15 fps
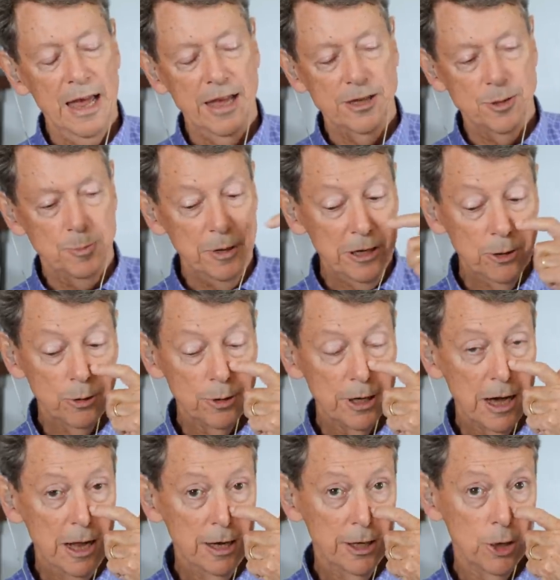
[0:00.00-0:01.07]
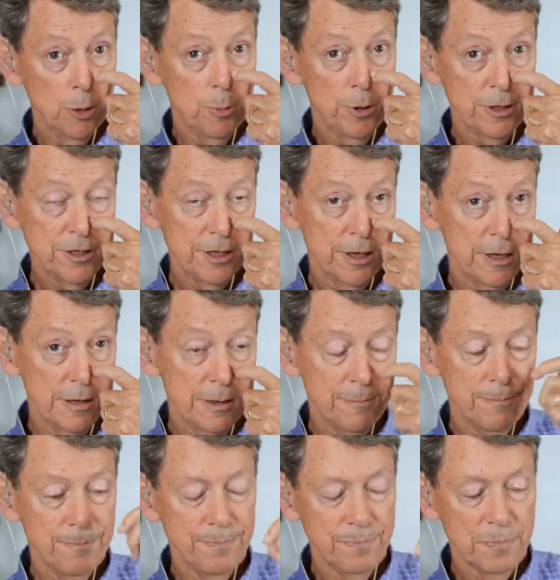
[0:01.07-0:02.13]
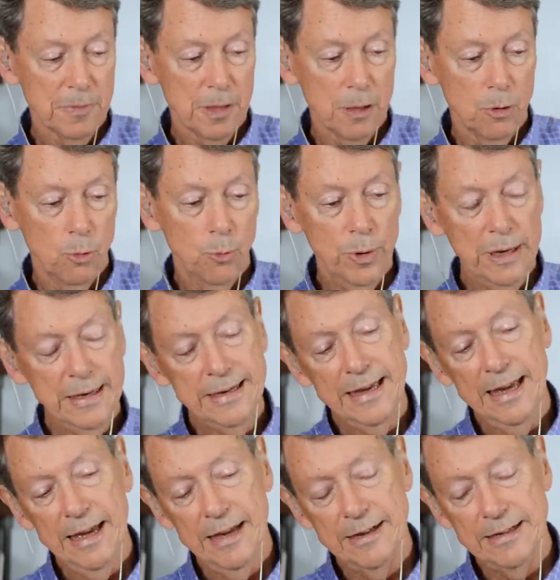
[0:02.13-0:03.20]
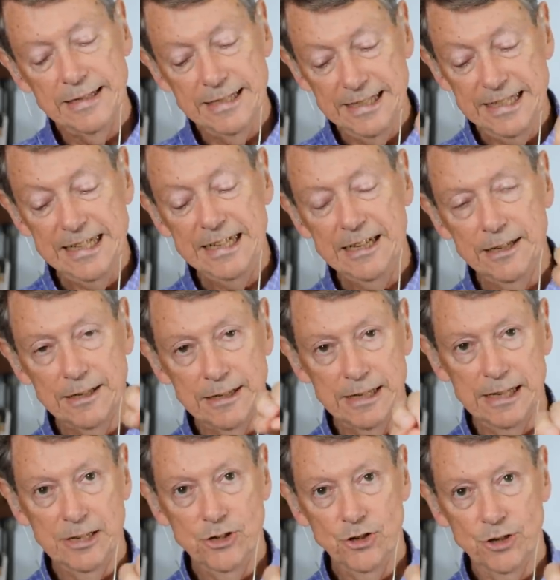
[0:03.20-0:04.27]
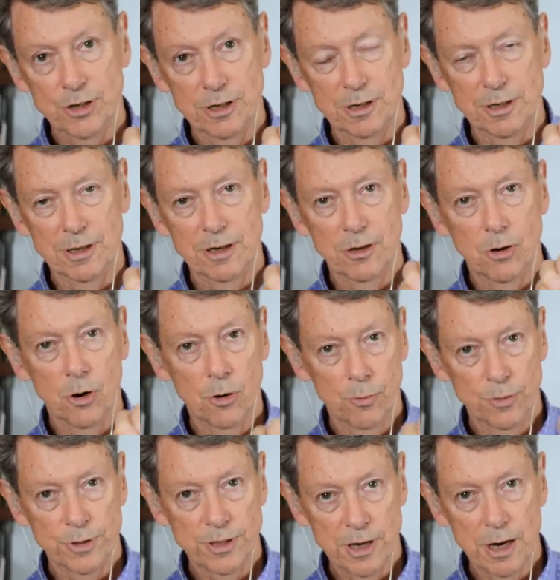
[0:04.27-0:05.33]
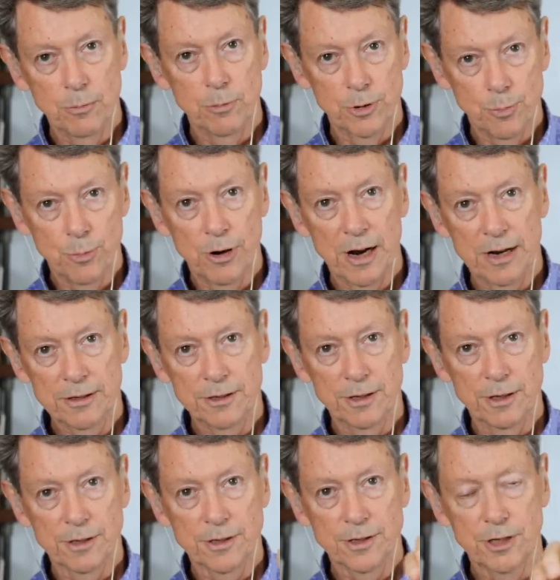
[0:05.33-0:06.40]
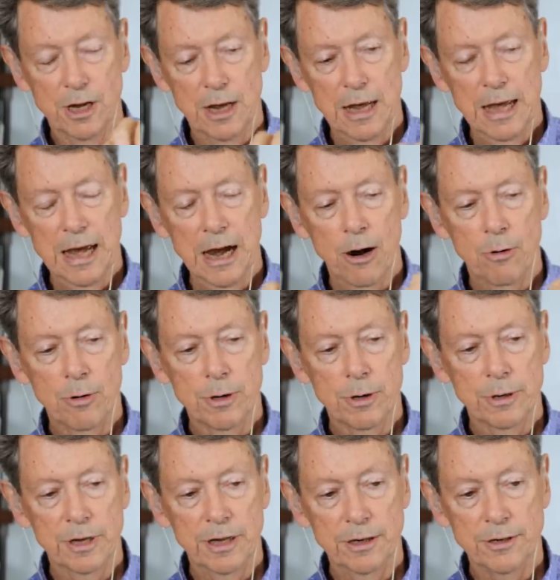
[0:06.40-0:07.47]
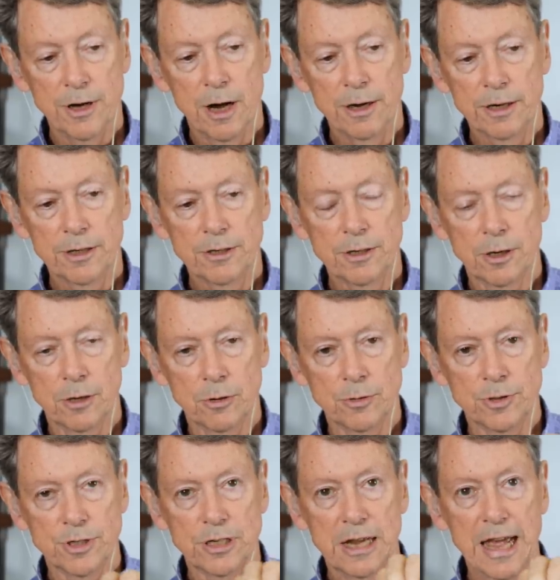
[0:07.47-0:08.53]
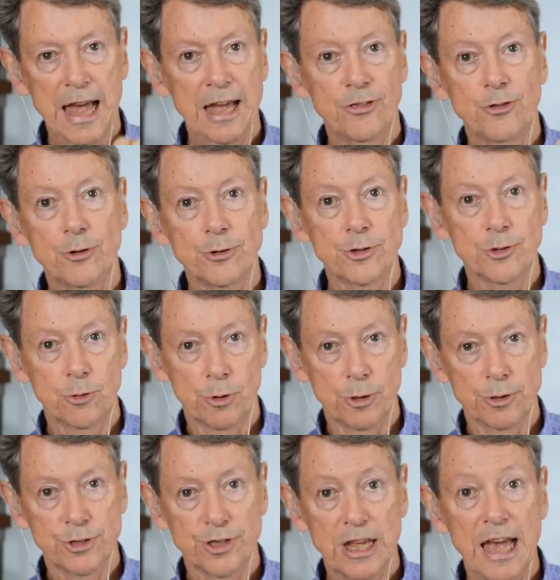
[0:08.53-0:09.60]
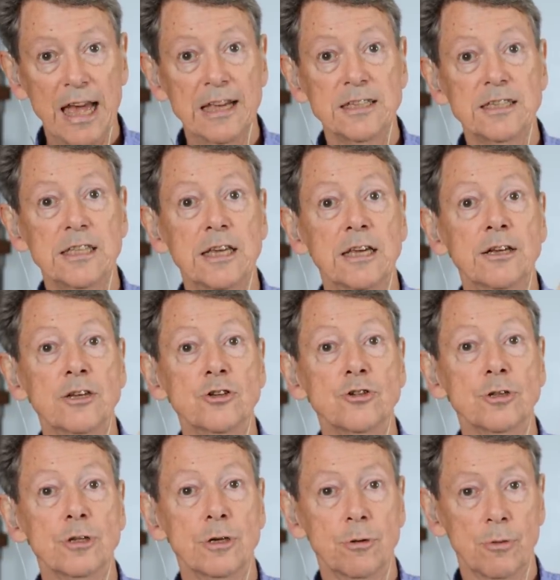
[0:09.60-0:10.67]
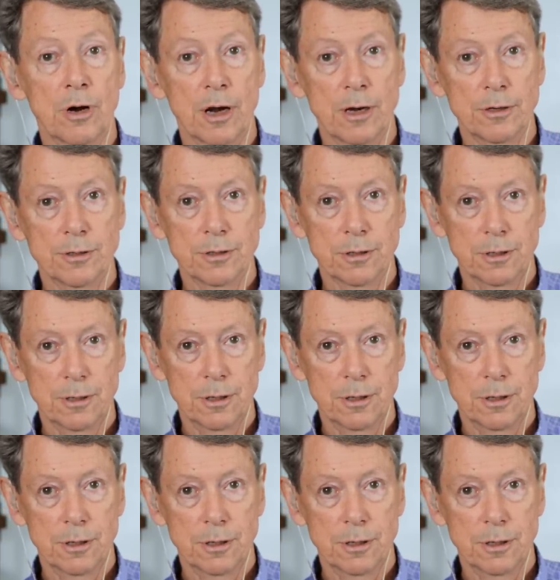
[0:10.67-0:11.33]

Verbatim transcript: as Bhikkhu Analayo puts it, we can decondition over time with practice our hedonic tones at their source as they initially arise.